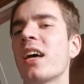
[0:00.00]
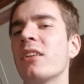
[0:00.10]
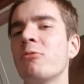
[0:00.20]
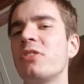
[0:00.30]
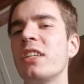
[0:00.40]
I
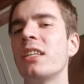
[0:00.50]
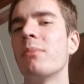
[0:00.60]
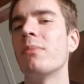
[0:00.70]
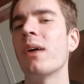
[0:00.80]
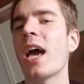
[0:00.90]
don't see
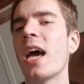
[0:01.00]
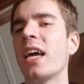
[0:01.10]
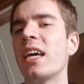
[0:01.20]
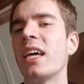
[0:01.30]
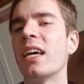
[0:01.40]
them
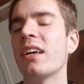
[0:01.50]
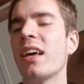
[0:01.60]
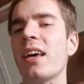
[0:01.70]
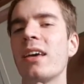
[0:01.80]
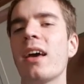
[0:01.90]

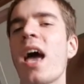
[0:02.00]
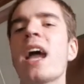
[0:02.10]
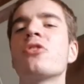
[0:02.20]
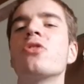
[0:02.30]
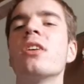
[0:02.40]

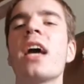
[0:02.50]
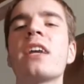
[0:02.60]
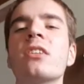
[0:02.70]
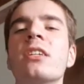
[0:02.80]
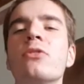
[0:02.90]

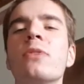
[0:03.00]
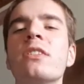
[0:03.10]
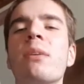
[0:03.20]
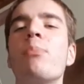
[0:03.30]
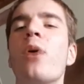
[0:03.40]
actually doing
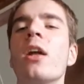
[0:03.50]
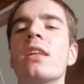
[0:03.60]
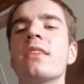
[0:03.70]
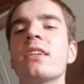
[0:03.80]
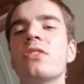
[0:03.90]
some
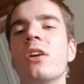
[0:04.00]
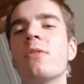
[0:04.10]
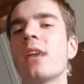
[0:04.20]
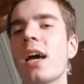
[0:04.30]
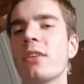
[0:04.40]
politics, you know?
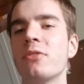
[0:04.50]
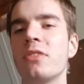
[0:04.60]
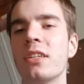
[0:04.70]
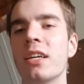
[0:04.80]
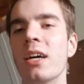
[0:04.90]
I don't
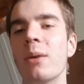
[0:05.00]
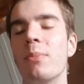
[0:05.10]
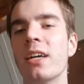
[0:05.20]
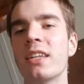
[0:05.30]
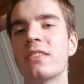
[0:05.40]
see,
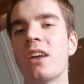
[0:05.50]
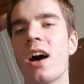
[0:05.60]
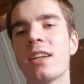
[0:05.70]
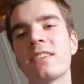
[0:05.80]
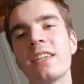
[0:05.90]
because
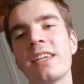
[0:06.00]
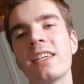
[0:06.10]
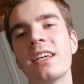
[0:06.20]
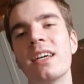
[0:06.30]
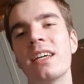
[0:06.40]

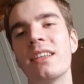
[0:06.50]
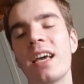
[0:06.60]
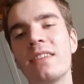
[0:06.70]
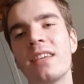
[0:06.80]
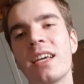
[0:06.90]
honestly,
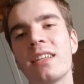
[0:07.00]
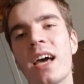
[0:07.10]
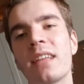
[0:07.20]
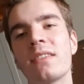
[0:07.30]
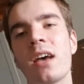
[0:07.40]
they think
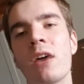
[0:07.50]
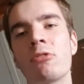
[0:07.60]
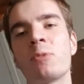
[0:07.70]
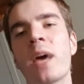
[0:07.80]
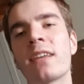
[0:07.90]
that
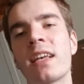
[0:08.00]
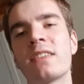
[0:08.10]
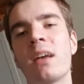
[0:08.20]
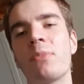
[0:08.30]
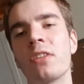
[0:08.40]
respect
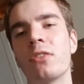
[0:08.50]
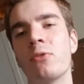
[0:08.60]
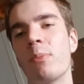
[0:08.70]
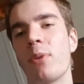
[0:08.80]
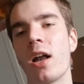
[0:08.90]
has something to
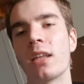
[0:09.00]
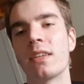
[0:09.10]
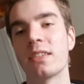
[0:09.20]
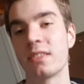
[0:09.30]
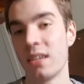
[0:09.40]
do in
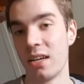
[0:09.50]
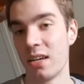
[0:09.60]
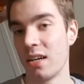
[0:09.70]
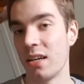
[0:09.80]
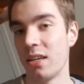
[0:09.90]
politics.
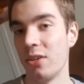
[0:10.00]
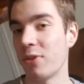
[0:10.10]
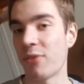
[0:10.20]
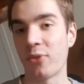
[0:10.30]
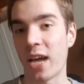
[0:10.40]
You
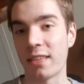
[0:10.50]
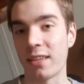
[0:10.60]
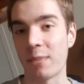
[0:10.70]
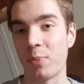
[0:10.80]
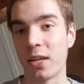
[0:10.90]
can forget
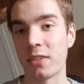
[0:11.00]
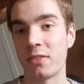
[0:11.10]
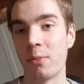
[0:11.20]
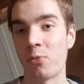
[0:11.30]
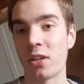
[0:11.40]
that,
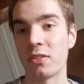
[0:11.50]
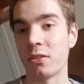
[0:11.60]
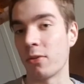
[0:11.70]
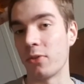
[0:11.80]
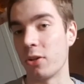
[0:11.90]
because the
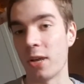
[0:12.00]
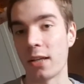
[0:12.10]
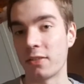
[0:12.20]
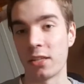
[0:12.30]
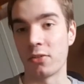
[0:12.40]
President of the
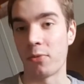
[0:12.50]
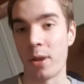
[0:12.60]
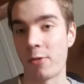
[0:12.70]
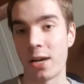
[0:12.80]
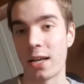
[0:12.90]
United States of
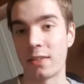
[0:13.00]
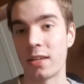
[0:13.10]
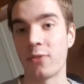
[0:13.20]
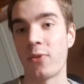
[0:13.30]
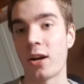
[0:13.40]
America
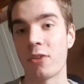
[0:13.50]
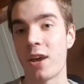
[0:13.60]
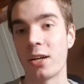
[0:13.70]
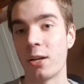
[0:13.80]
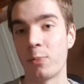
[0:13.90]
said fuck her
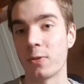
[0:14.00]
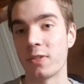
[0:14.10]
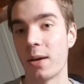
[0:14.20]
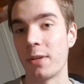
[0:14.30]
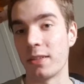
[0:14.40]
right in the
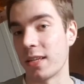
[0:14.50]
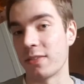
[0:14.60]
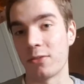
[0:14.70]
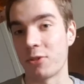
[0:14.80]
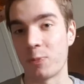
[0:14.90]
pussy. I mean,
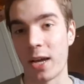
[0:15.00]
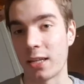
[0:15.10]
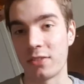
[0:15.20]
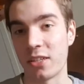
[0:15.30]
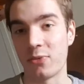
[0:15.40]
that's
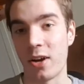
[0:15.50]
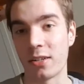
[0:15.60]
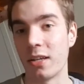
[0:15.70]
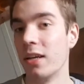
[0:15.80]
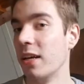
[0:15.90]
respectless as
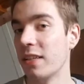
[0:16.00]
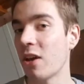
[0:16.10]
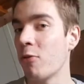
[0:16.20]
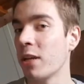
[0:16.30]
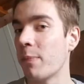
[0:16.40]
fuck. It's
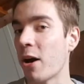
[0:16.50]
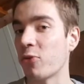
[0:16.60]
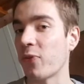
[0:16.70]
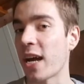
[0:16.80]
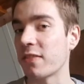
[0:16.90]
only
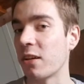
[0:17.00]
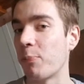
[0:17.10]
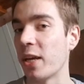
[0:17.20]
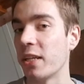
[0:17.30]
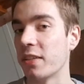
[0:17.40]
about facts and
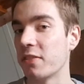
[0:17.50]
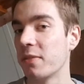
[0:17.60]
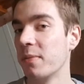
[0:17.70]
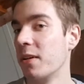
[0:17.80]
opinions.